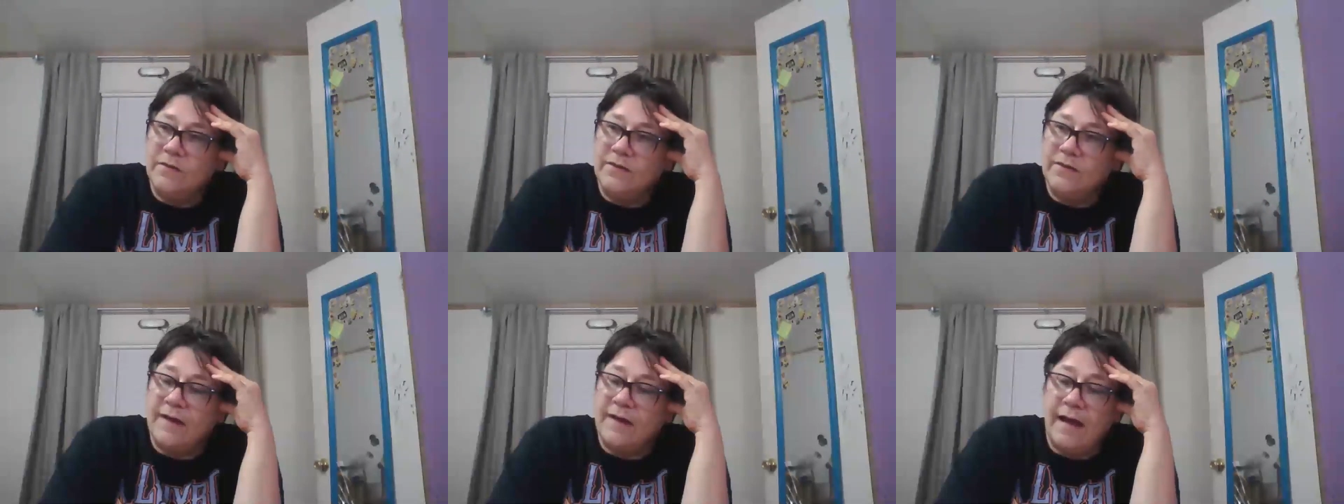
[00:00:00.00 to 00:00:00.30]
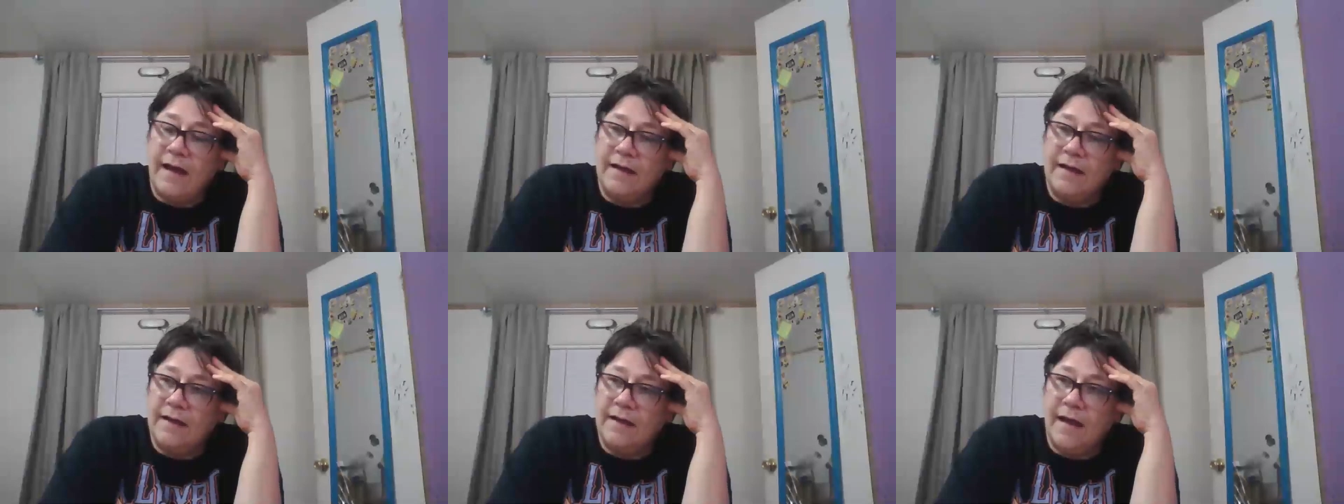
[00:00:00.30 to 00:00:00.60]
yeah
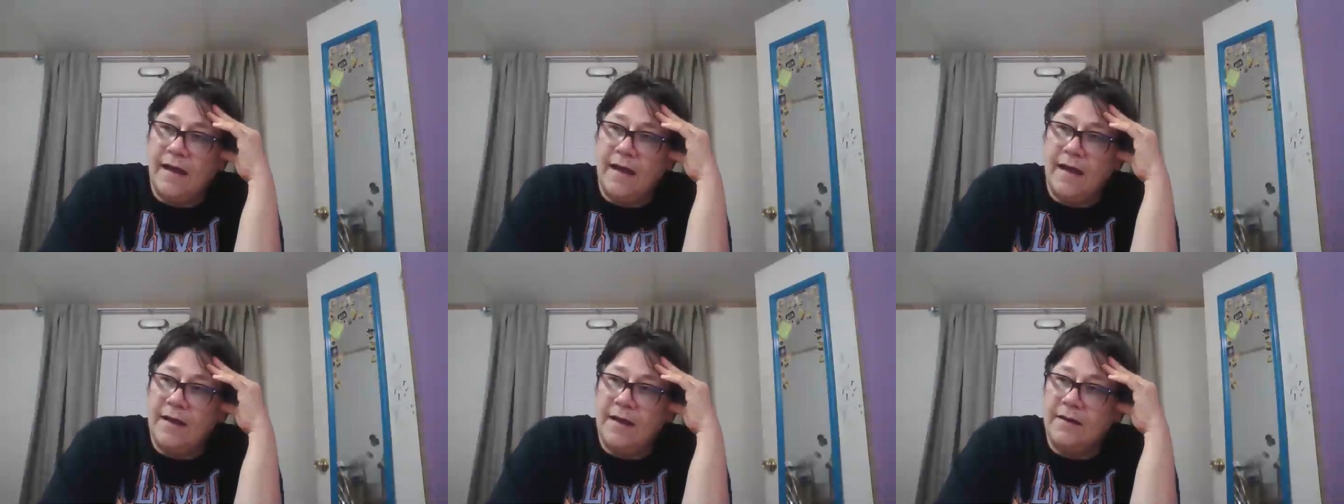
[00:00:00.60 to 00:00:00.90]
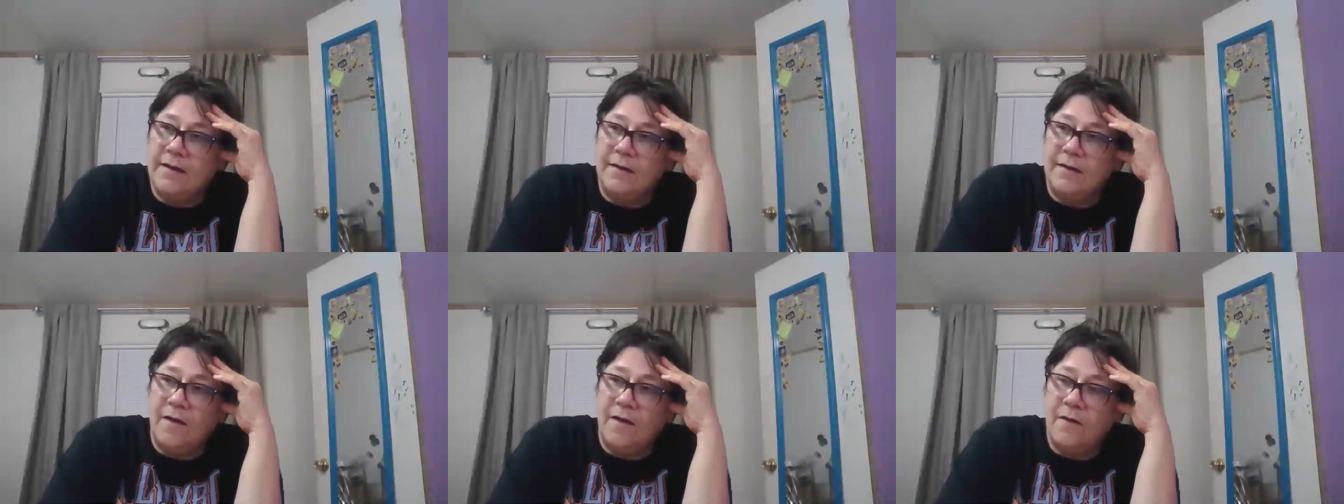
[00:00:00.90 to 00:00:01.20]

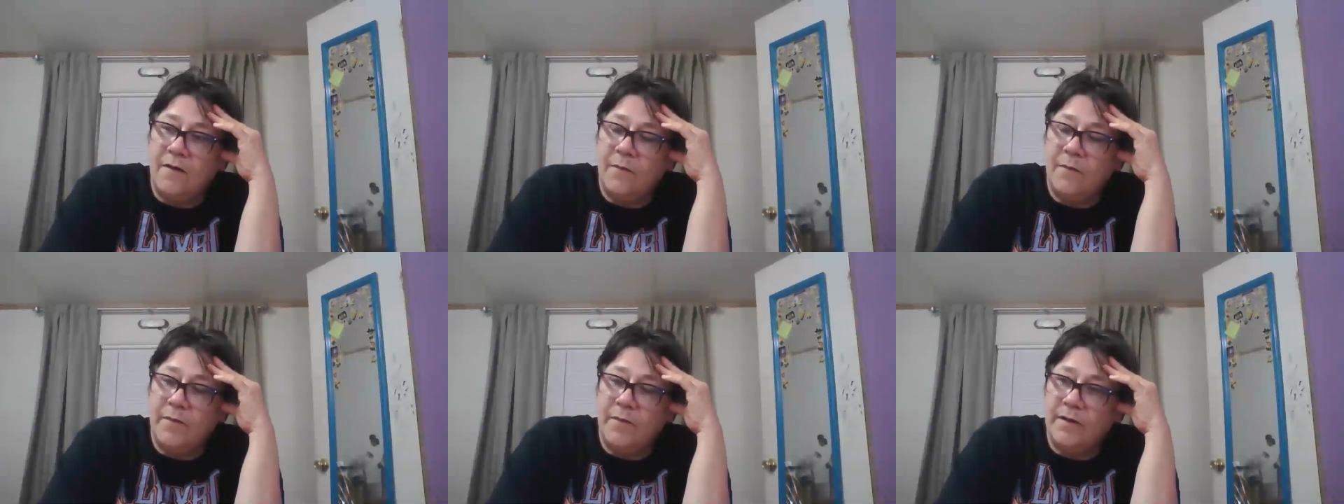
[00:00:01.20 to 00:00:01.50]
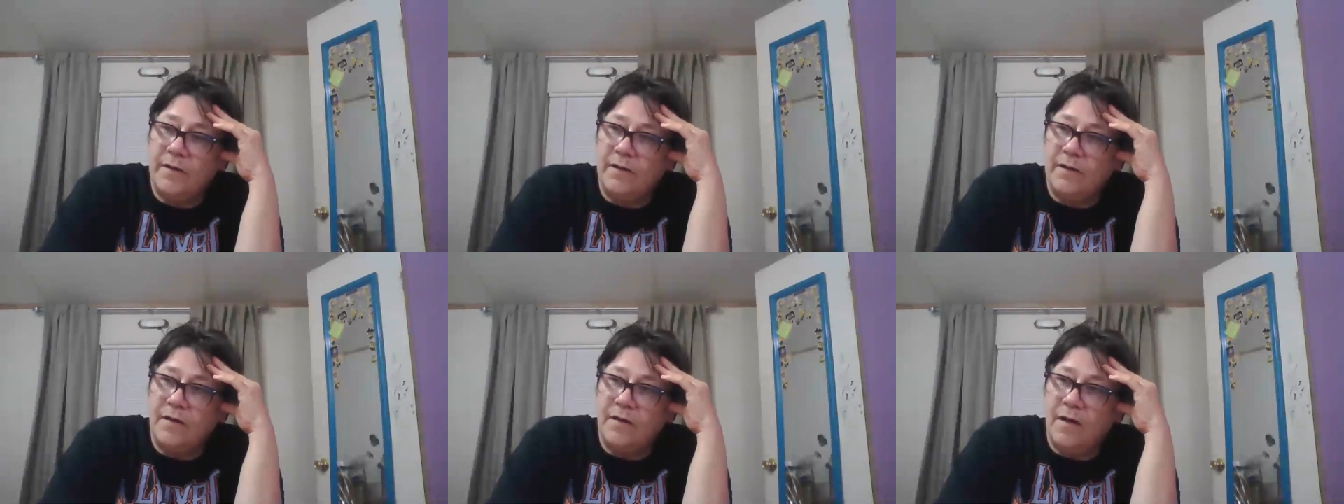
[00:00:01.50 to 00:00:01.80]
and hoping
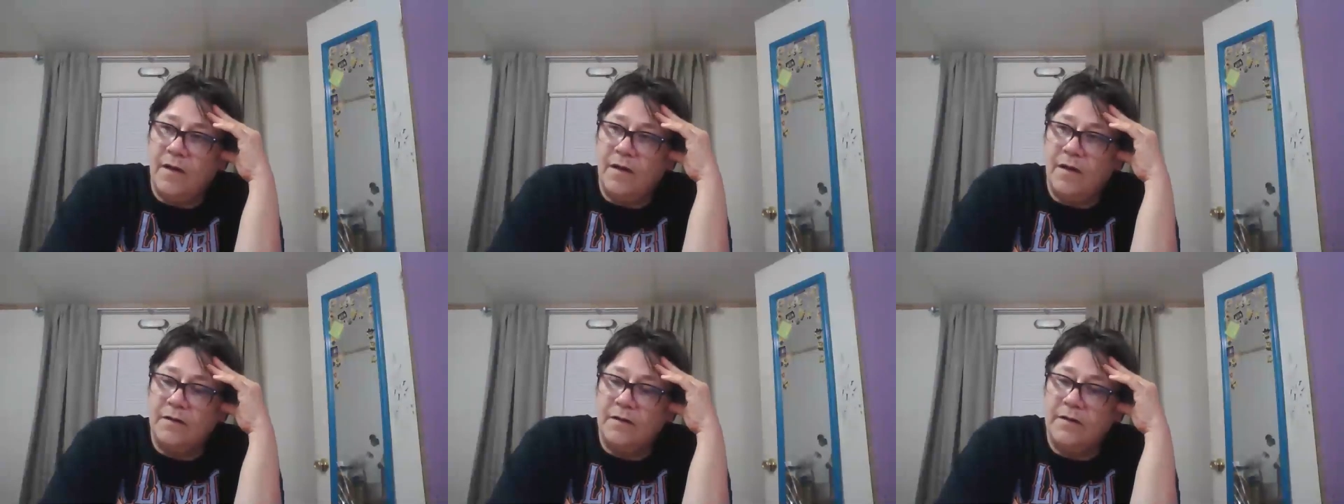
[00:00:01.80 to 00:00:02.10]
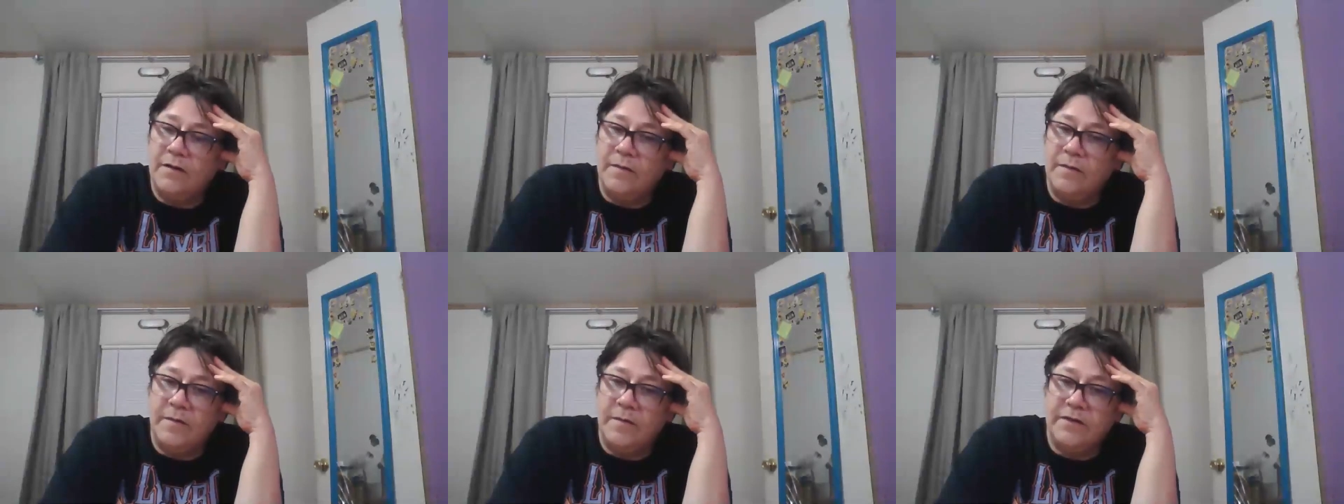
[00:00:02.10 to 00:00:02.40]
and hollering
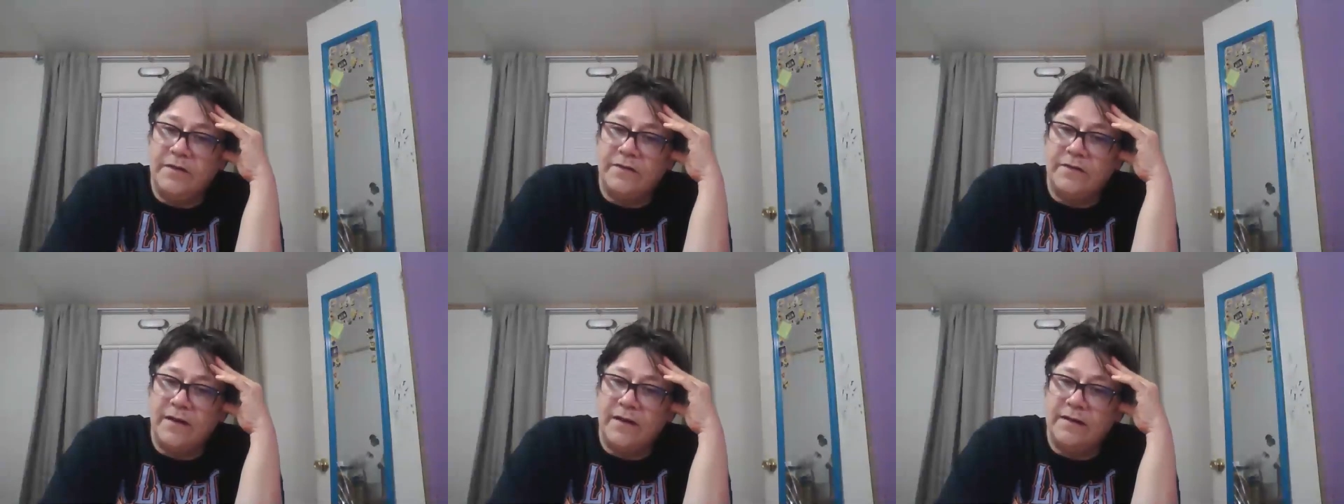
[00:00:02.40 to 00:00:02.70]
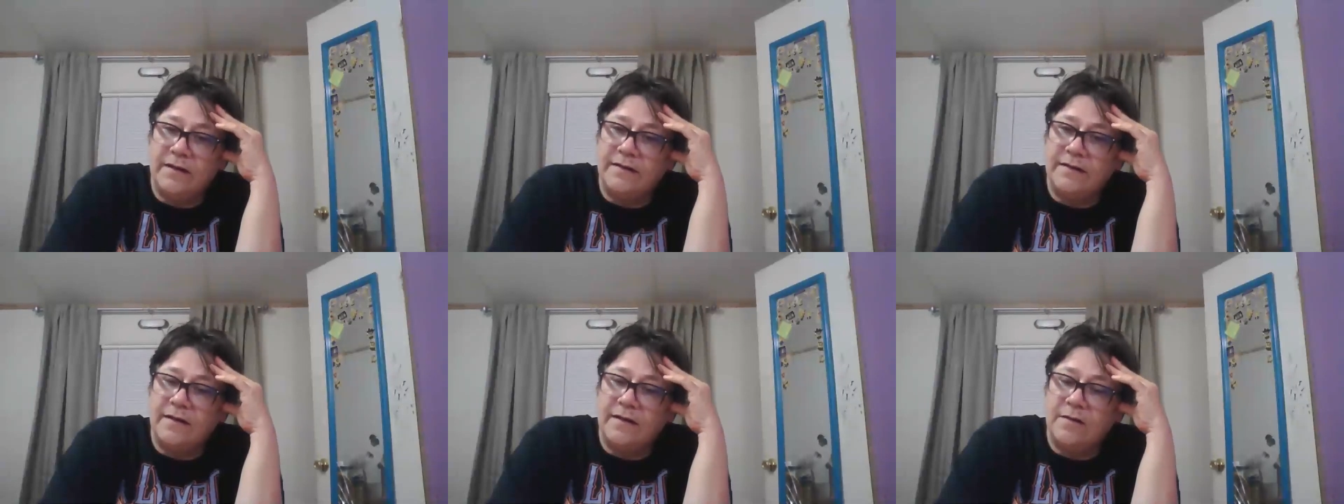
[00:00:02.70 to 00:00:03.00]
and me trying to
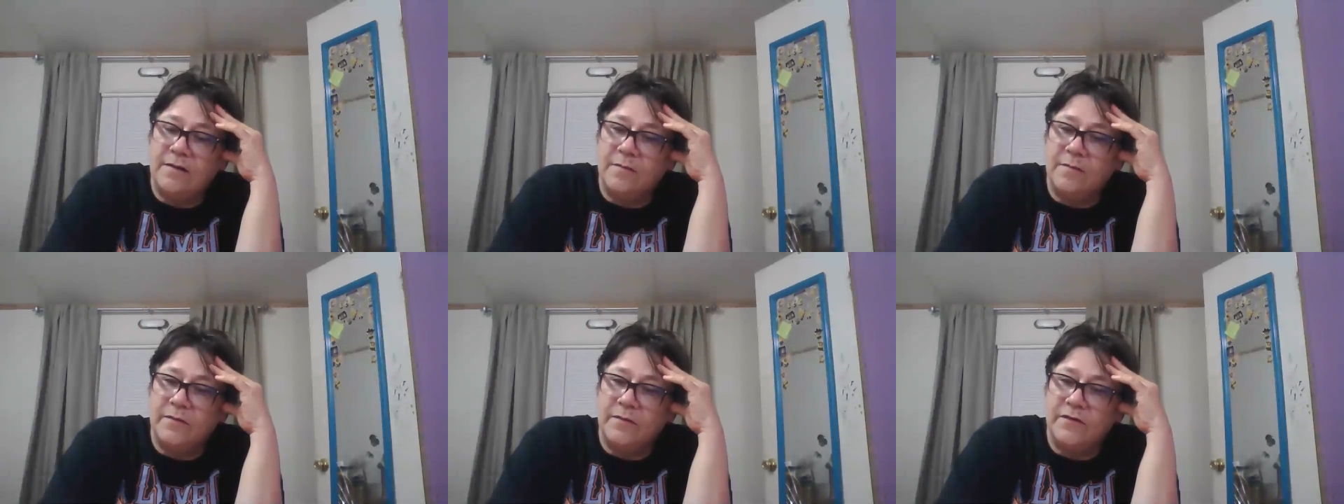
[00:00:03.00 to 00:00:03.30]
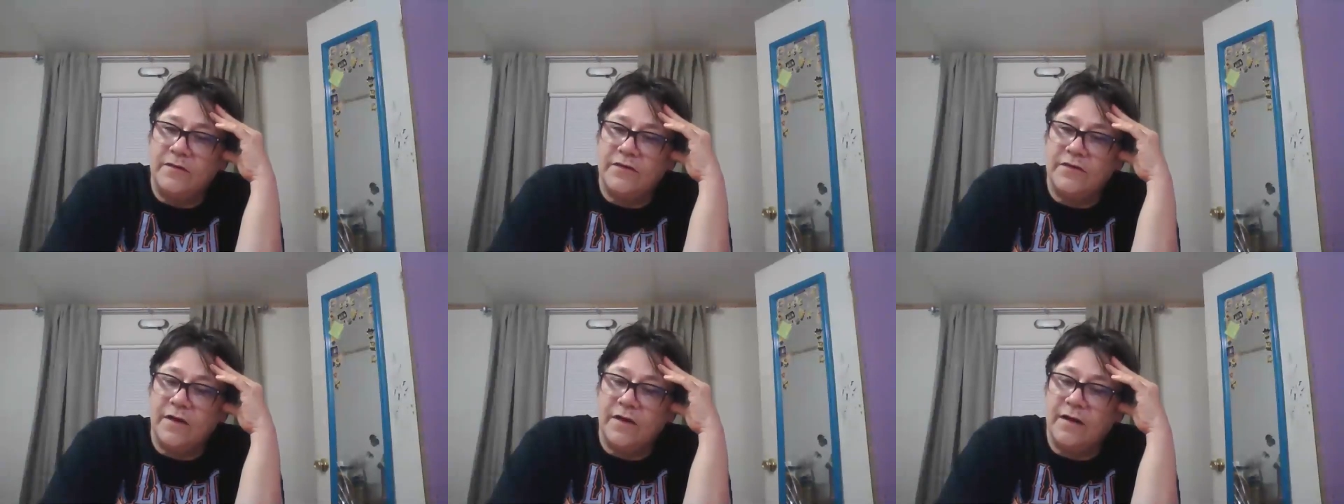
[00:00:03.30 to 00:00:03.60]
tell them to
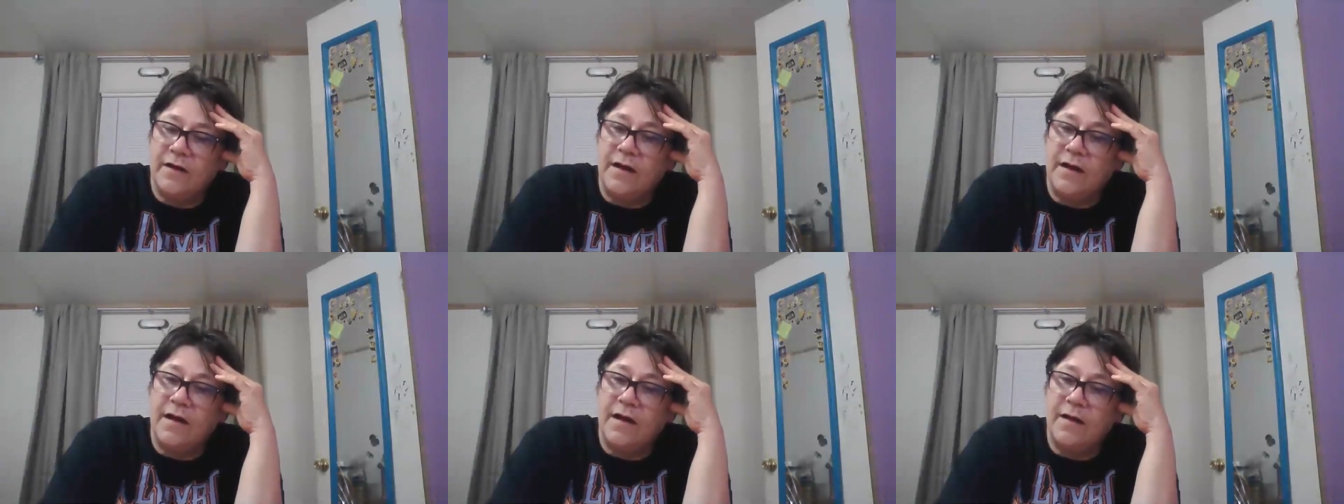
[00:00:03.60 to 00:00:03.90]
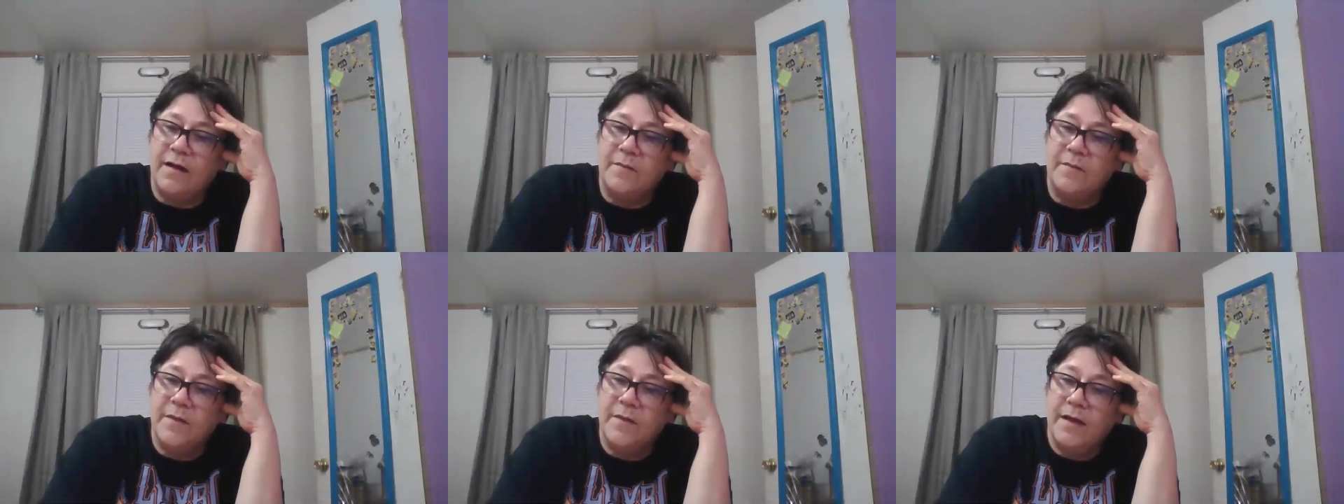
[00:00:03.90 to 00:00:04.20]
shut up.